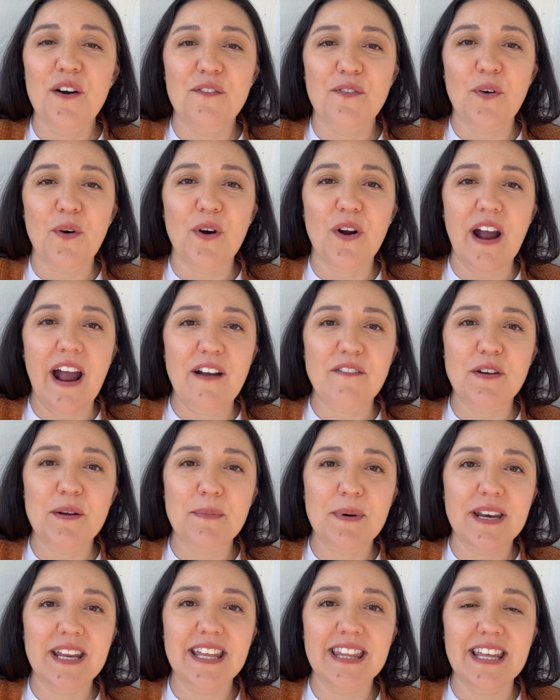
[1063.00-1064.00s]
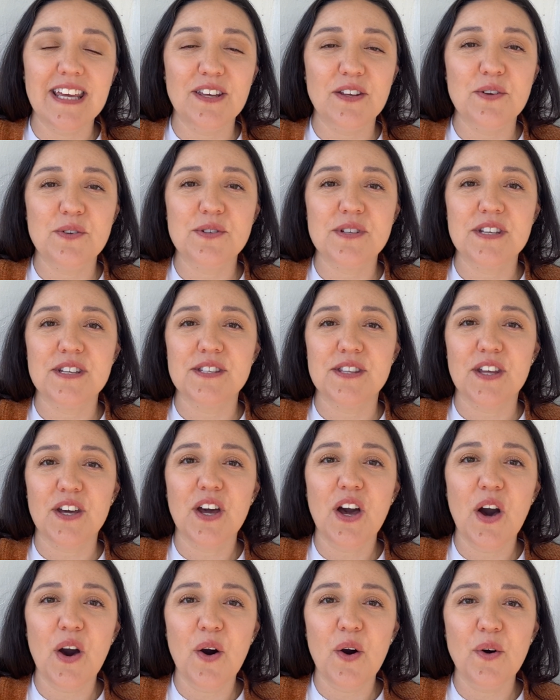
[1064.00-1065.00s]
for everybody that uses the
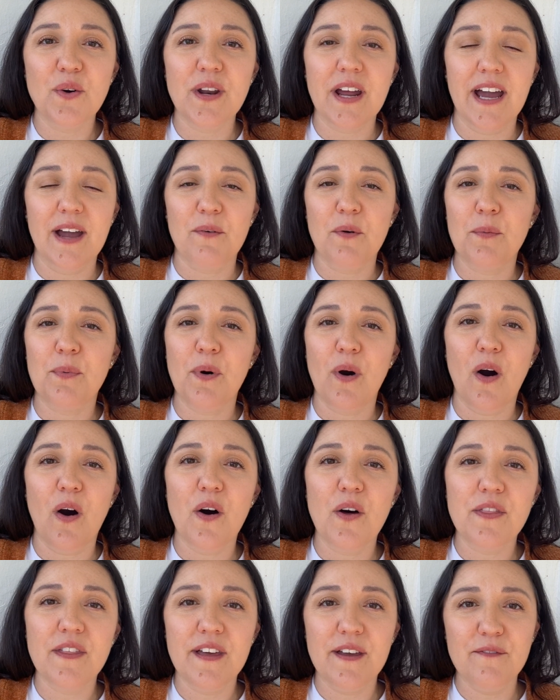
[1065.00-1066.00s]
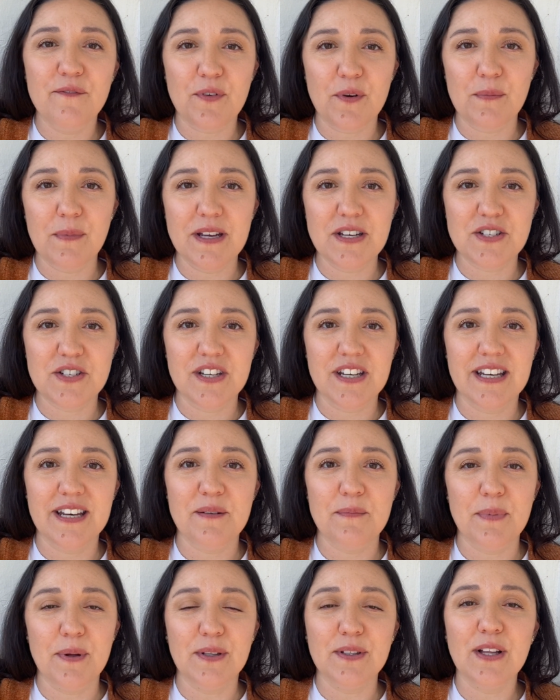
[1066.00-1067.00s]
code. I will put all the information
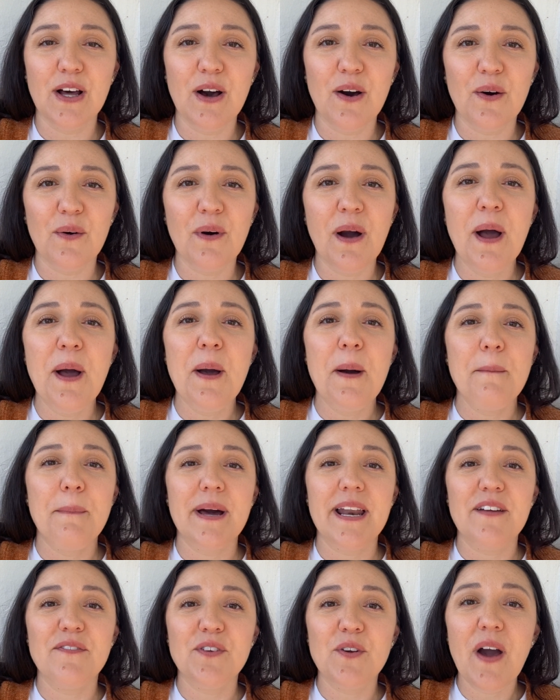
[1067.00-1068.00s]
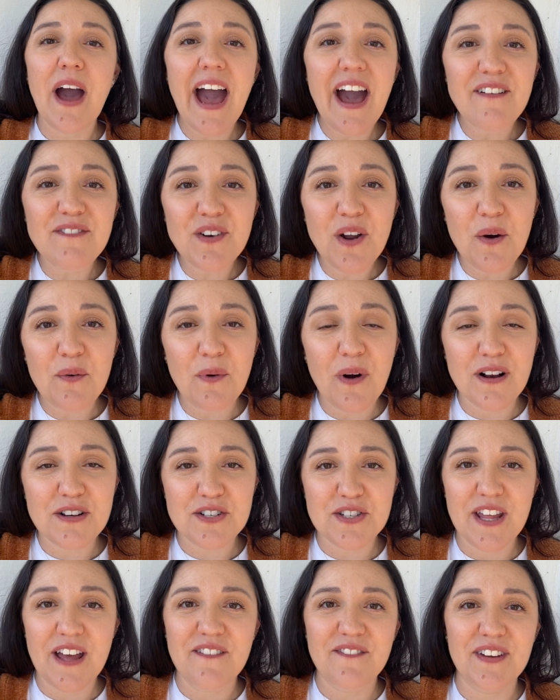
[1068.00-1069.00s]
below. But if you have not watched
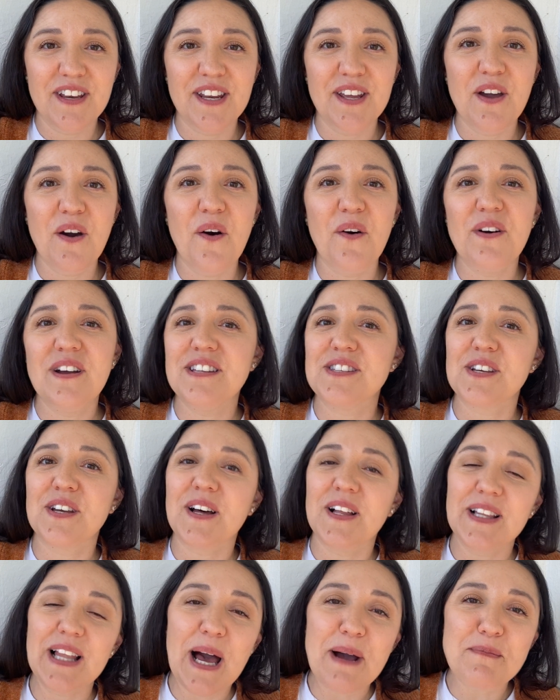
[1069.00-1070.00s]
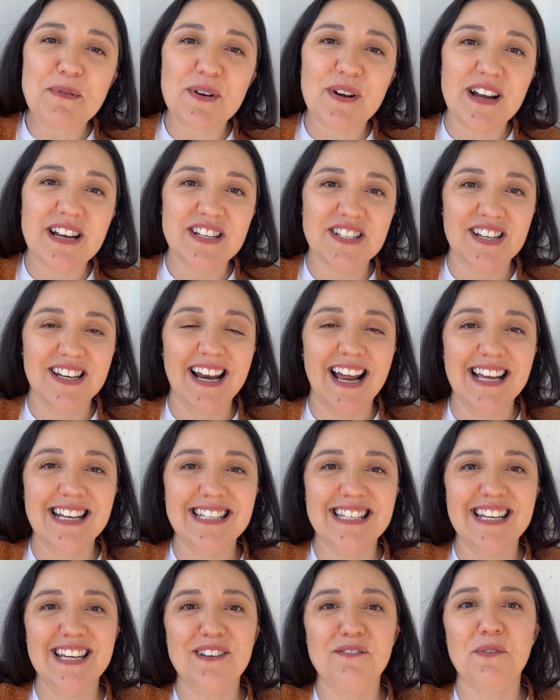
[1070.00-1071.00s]
that video, it's a collaboration I
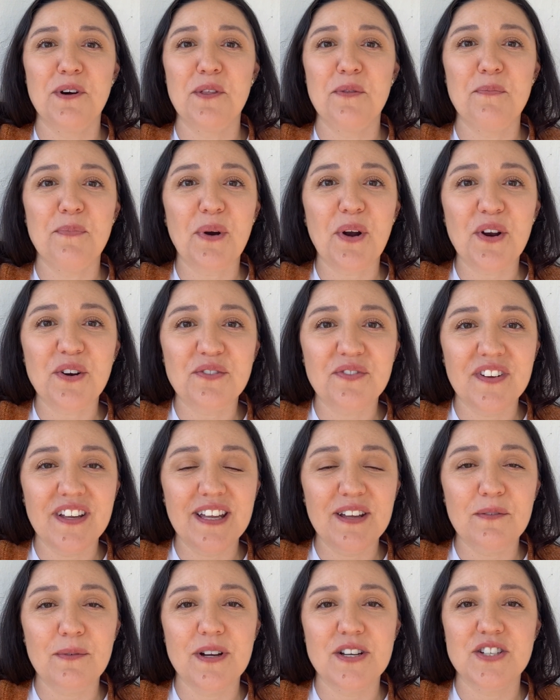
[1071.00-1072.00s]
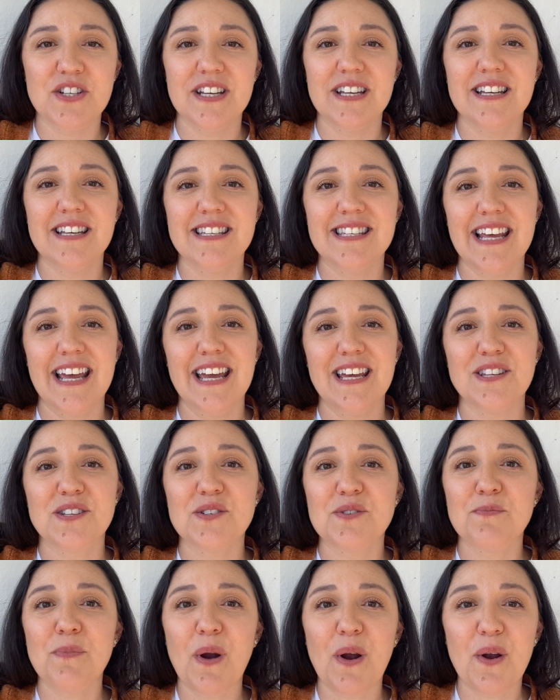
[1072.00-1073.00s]
did with Birdfy, which is a
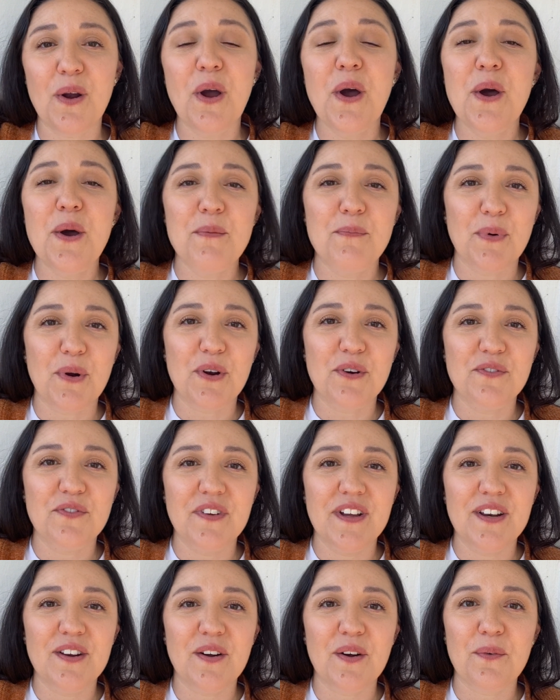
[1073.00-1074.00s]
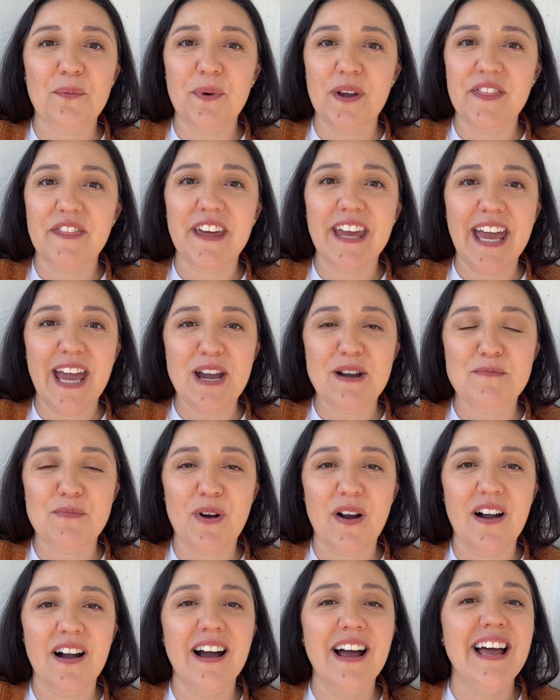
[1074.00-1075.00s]
smart bird feeder with a
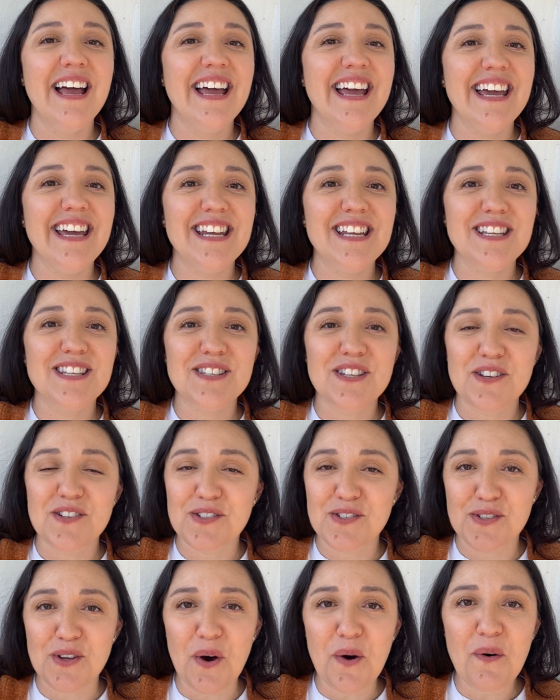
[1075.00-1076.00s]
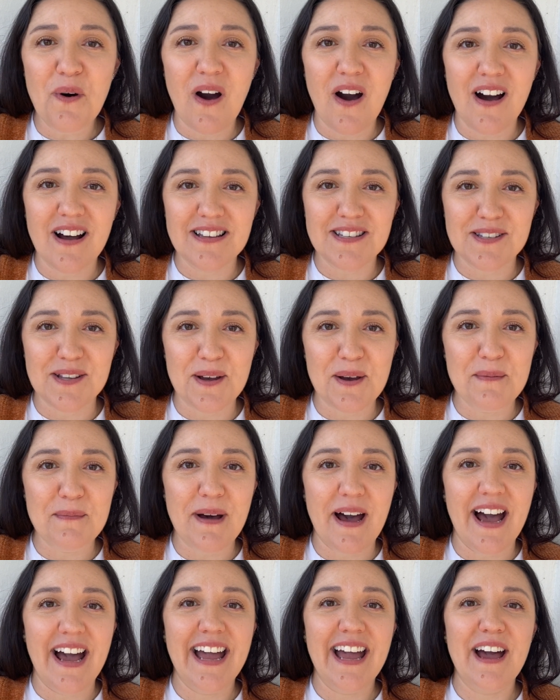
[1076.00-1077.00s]
camera. It is so awesome.
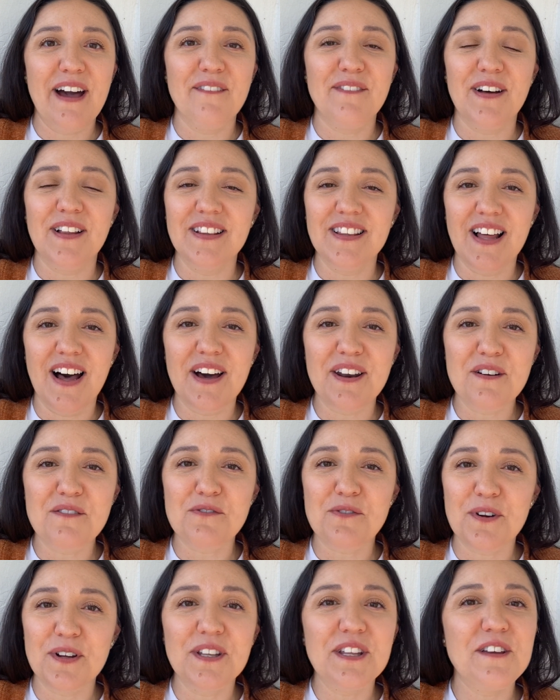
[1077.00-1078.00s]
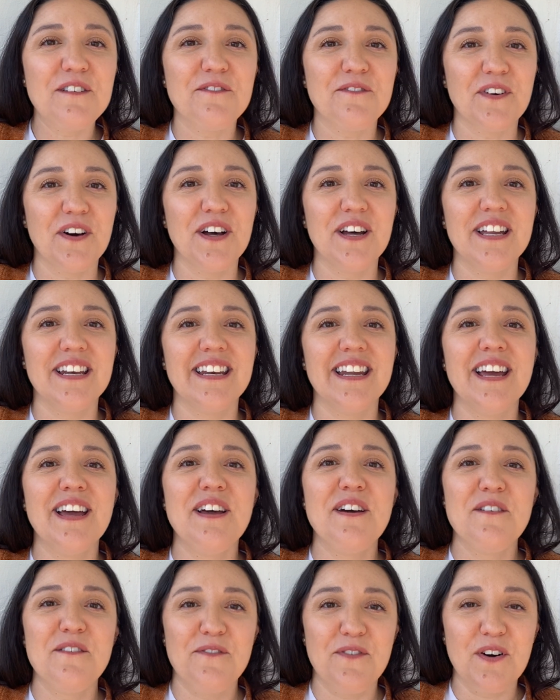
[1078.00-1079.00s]
I have a lot of really fun
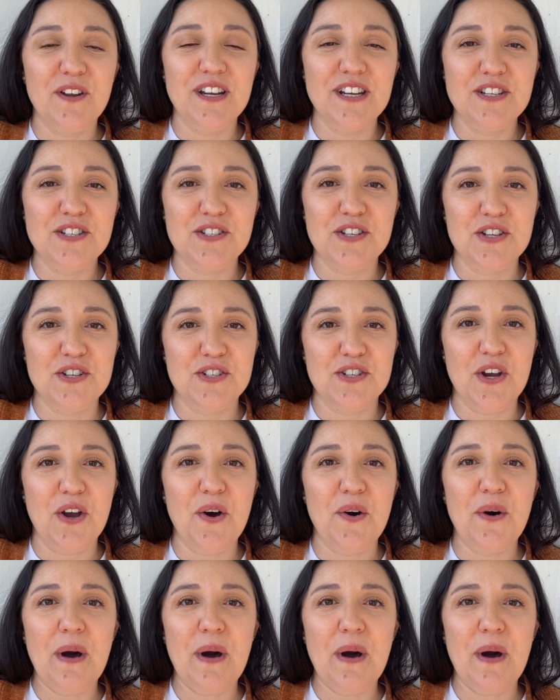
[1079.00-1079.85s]
footage to show.